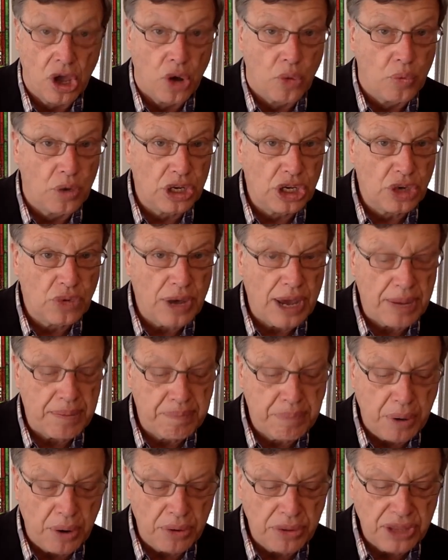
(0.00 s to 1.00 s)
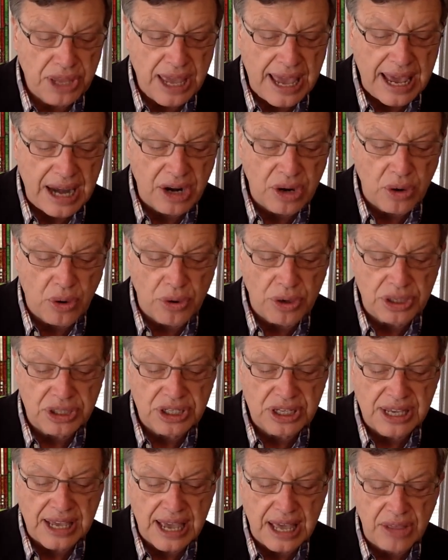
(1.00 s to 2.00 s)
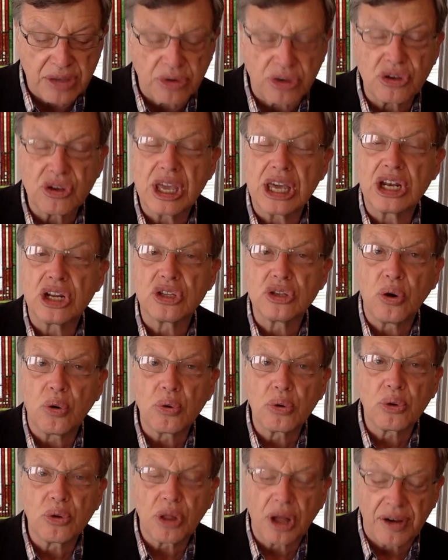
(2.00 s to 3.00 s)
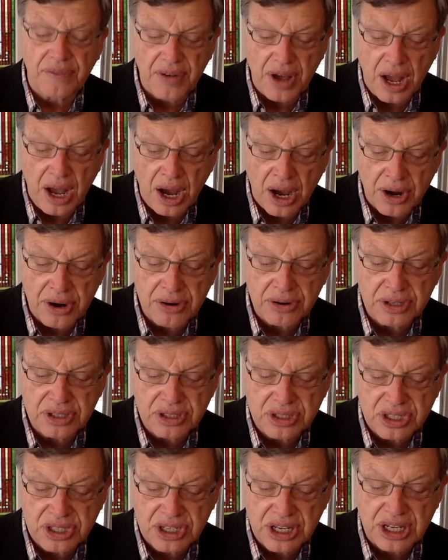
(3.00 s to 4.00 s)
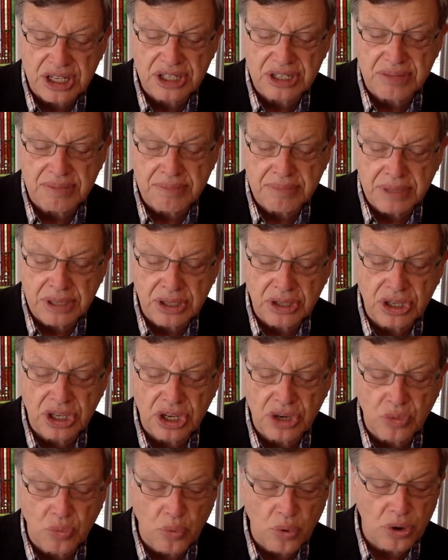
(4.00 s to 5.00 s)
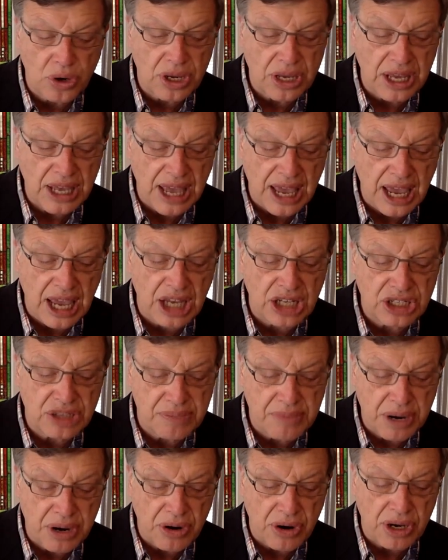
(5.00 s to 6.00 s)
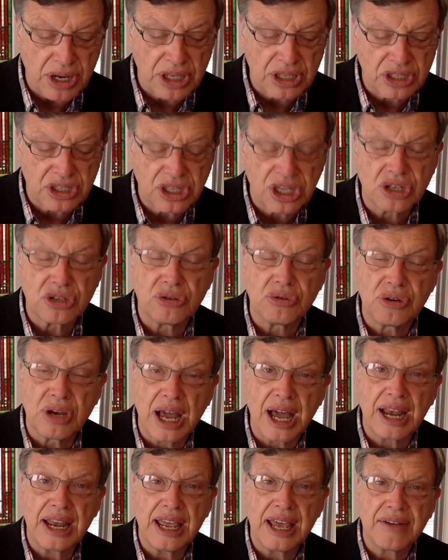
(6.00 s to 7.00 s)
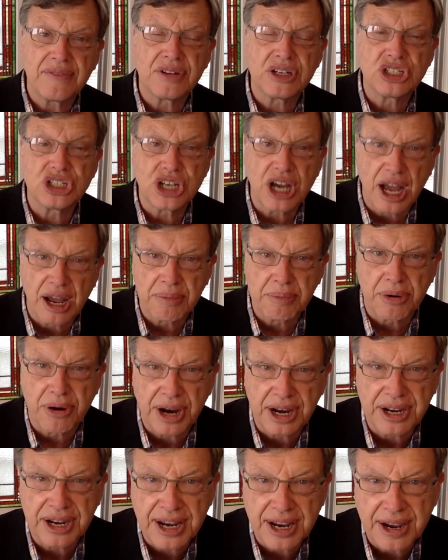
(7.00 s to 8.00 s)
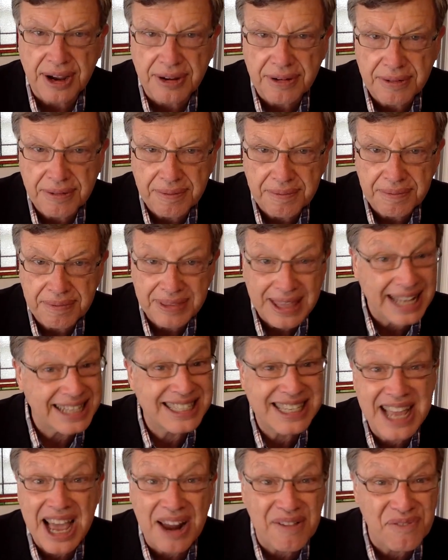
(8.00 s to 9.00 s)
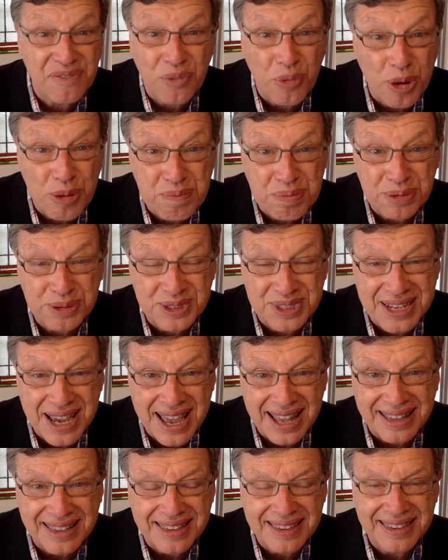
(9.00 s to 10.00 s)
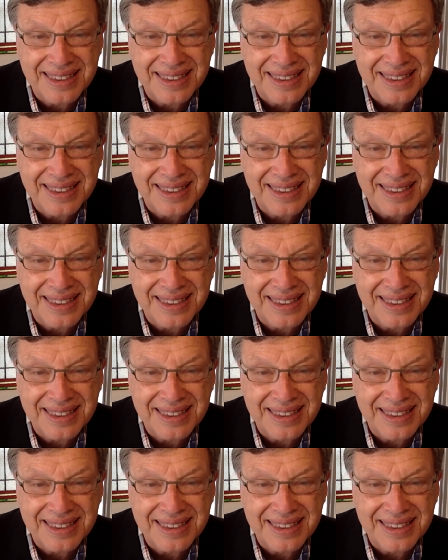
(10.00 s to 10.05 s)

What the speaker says: When you add both categories together, you get a total of 106 million working-age Americans that do not have a job right now. That's not 4%.